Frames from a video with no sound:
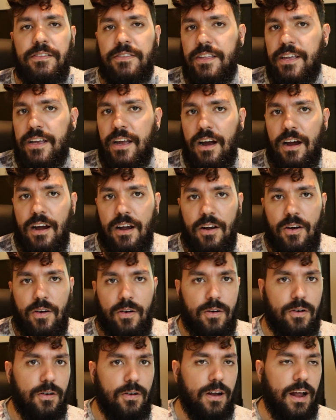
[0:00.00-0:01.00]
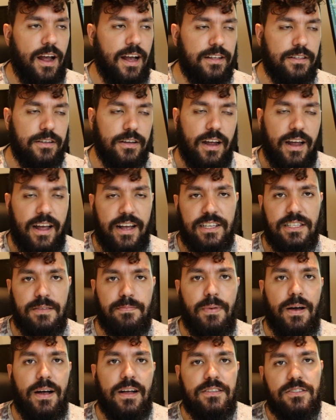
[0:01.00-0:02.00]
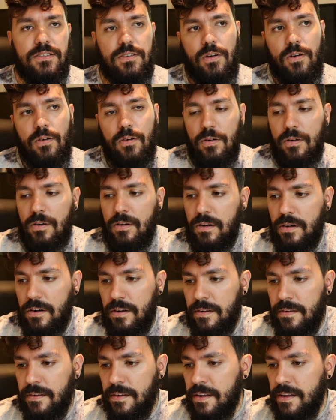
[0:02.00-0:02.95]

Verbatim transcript: They are either expats or